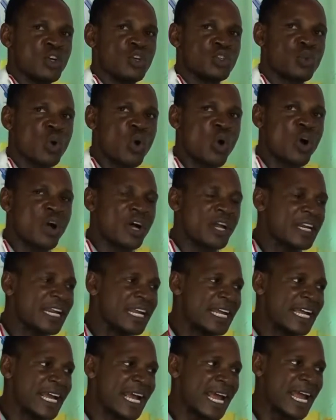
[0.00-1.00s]
So
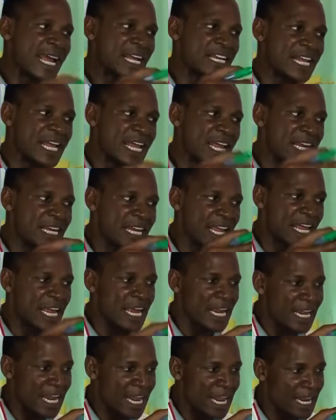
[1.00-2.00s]
they
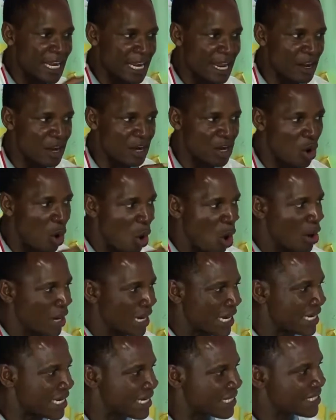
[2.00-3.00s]
go
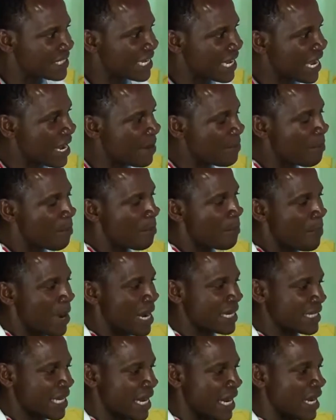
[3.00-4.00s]
in the same
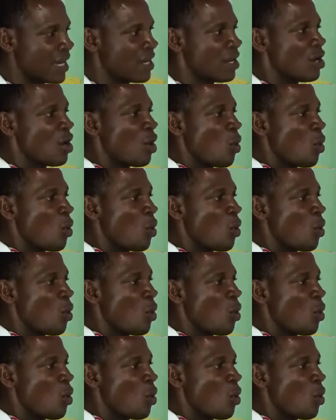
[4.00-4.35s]
pattern.